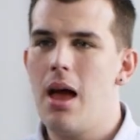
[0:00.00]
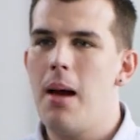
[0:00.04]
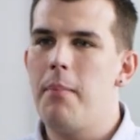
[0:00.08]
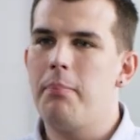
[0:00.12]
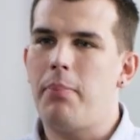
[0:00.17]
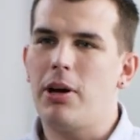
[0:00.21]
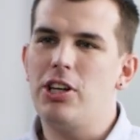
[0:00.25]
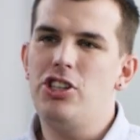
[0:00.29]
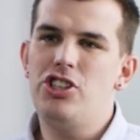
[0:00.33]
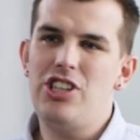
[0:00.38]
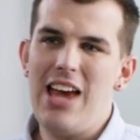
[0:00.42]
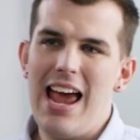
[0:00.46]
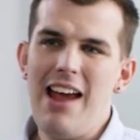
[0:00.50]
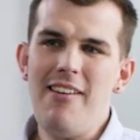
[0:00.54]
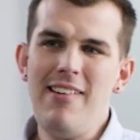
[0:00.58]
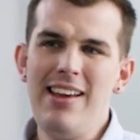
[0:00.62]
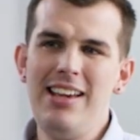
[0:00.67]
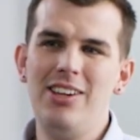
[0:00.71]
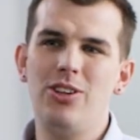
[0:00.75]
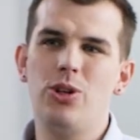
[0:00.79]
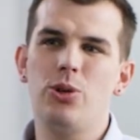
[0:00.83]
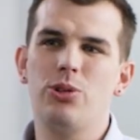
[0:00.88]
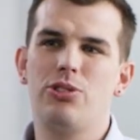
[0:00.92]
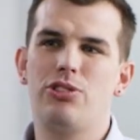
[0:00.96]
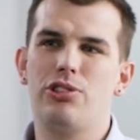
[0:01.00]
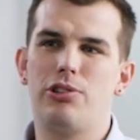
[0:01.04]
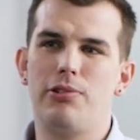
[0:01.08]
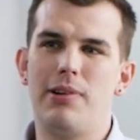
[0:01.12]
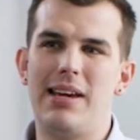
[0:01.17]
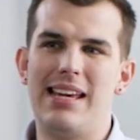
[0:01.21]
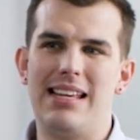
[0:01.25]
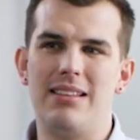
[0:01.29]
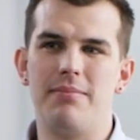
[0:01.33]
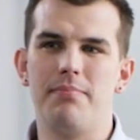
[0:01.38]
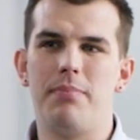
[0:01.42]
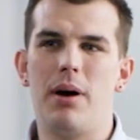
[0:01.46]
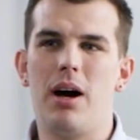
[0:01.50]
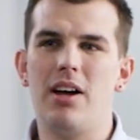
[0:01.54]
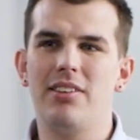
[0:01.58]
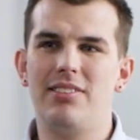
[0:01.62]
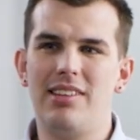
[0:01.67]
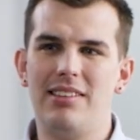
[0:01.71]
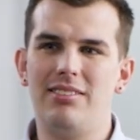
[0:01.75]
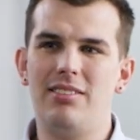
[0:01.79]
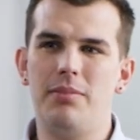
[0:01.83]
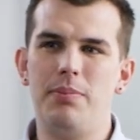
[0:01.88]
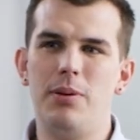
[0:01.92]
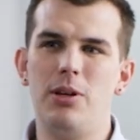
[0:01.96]
By sharing your screen,
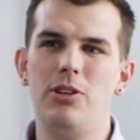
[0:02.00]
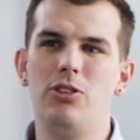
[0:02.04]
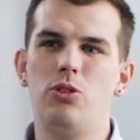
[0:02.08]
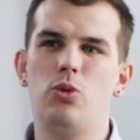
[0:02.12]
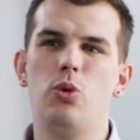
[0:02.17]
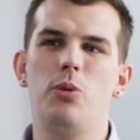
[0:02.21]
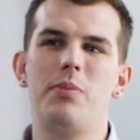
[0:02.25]
participants